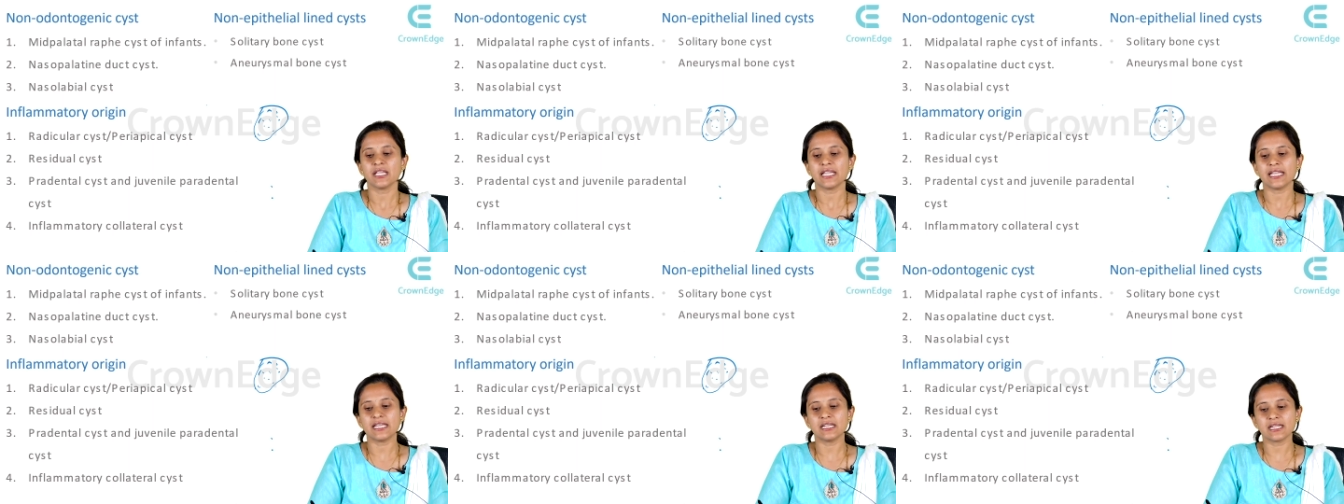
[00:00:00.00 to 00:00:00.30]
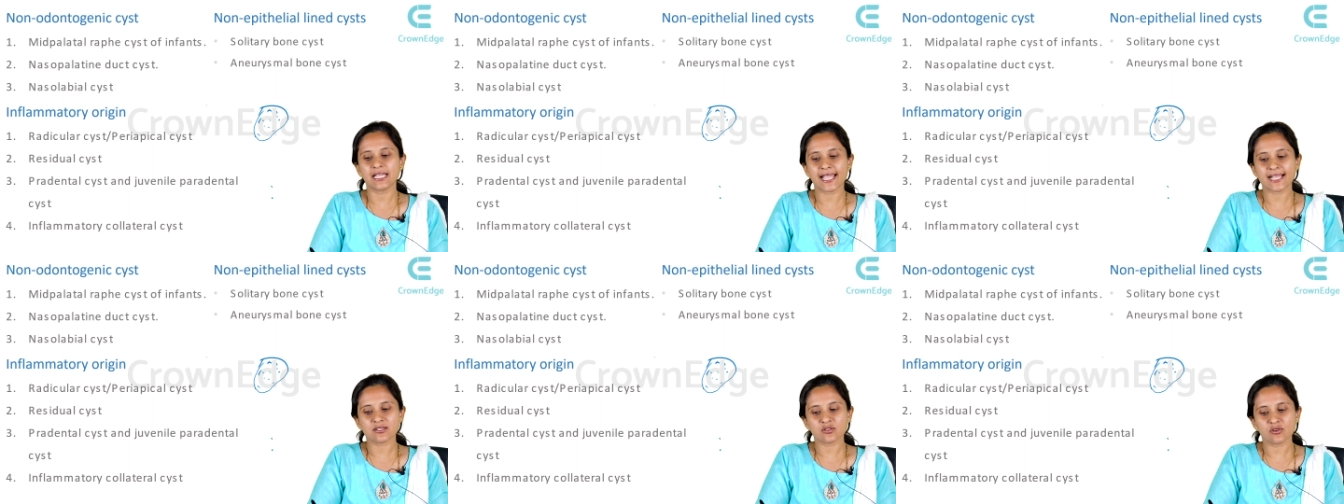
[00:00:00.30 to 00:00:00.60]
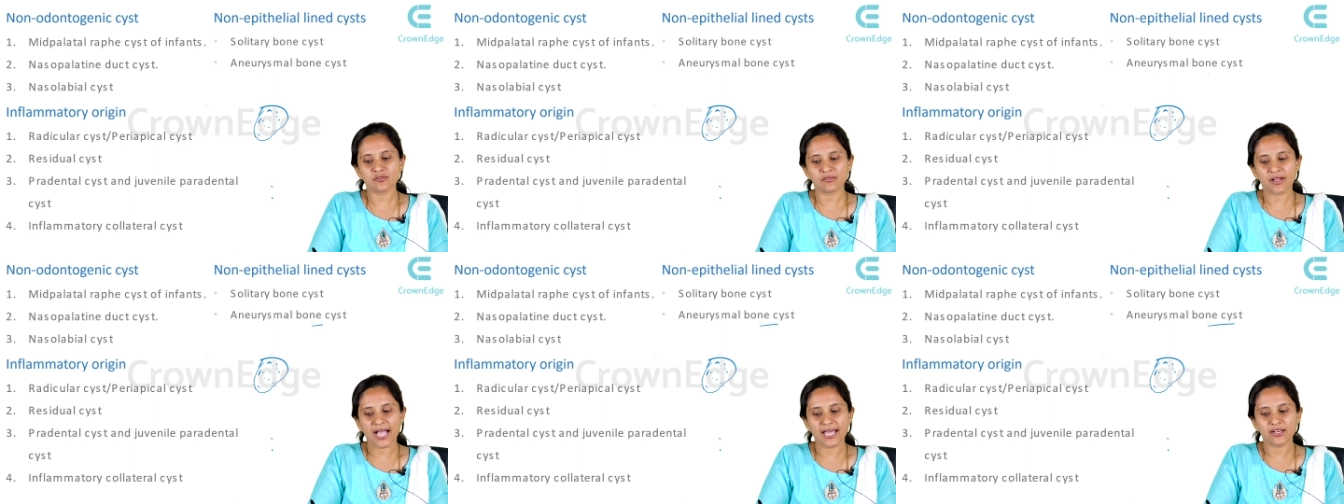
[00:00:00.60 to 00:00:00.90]
In case
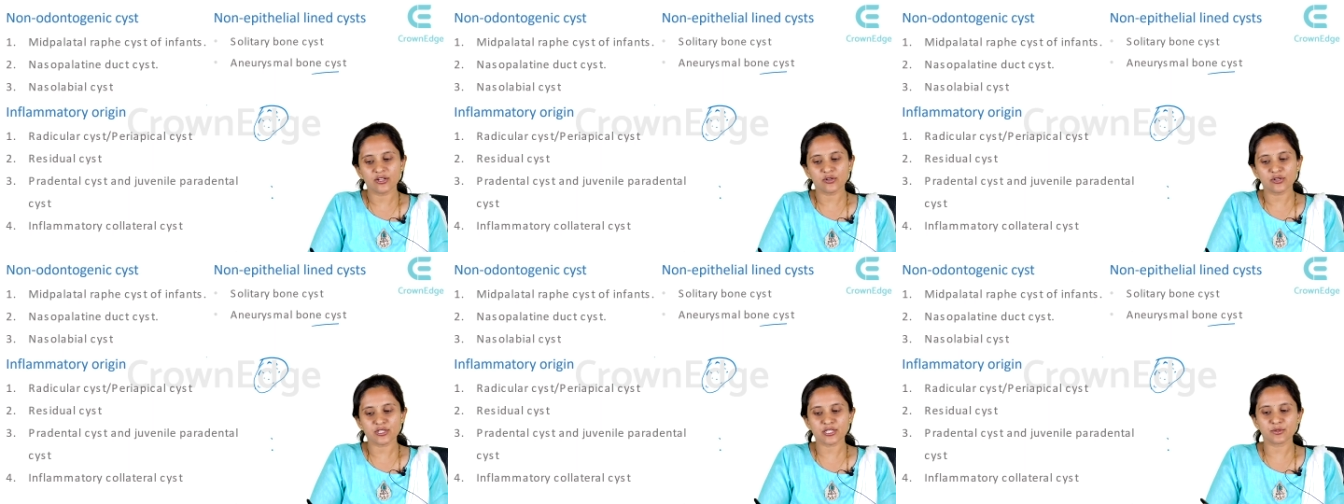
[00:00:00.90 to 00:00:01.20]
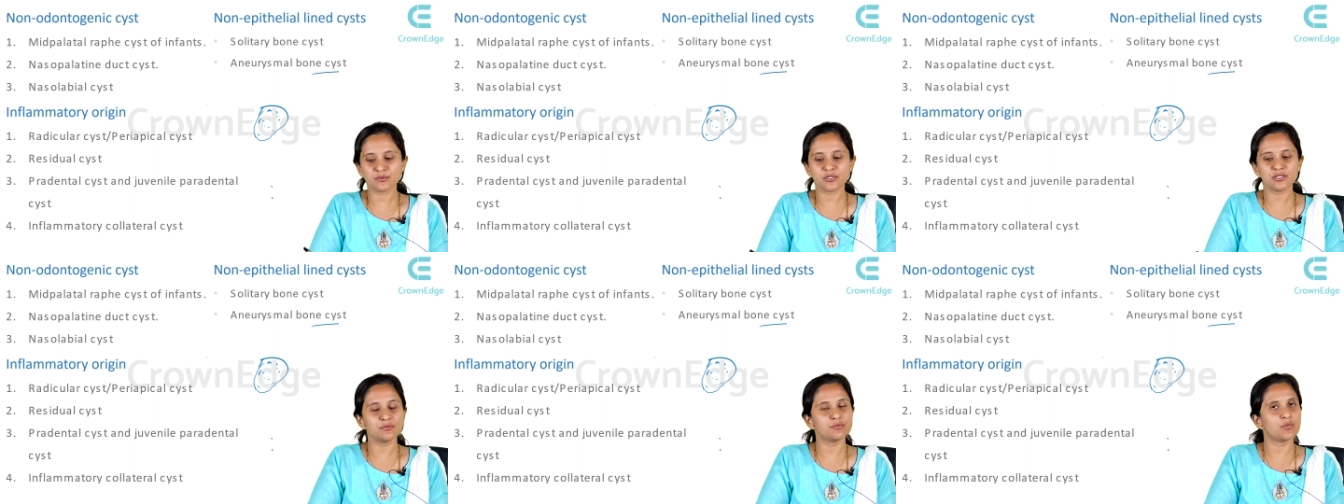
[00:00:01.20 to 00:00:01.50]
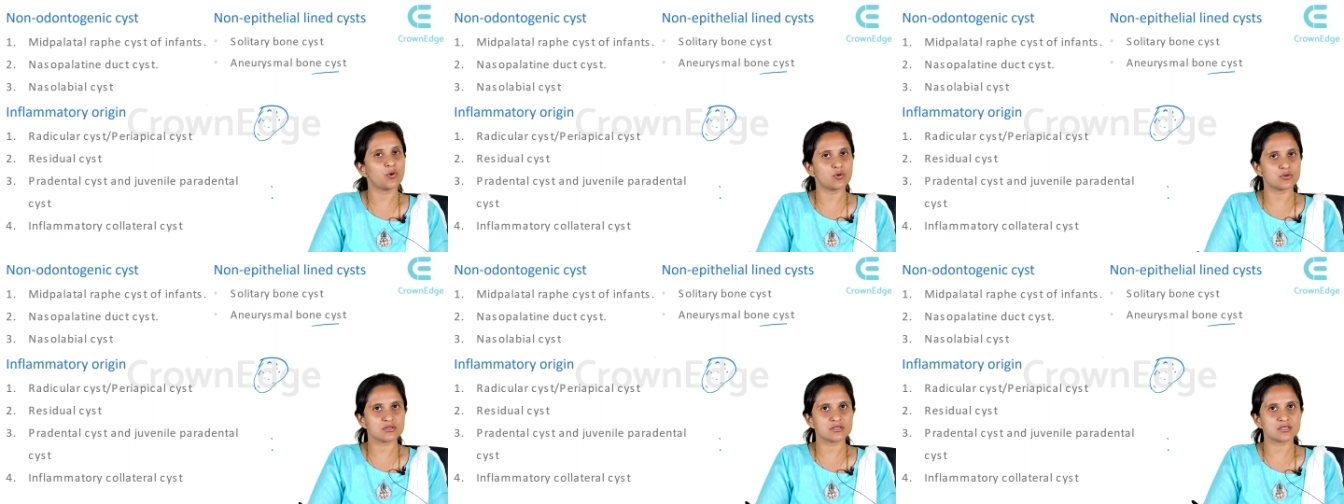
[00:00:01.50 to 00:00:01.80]
of aneurysmal
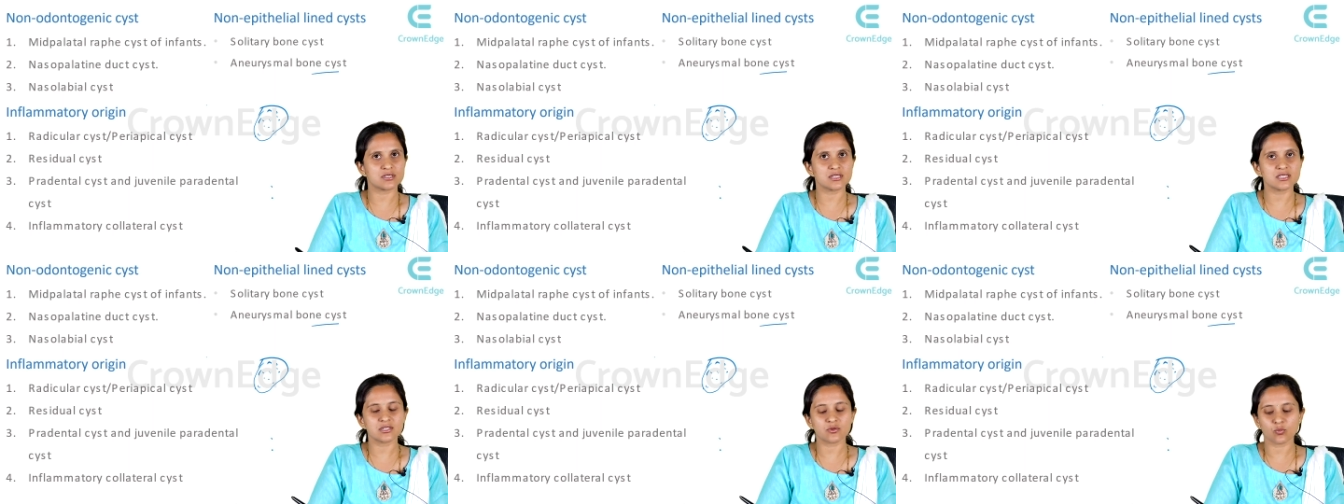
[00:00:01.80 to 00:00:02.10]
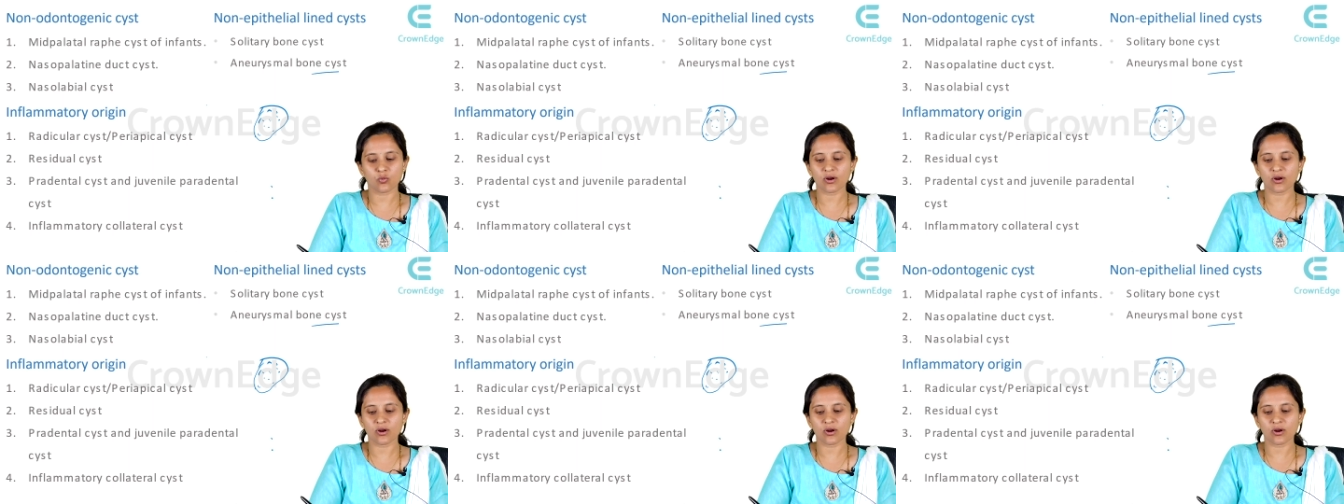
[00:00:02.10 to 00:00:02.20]
bone cyst,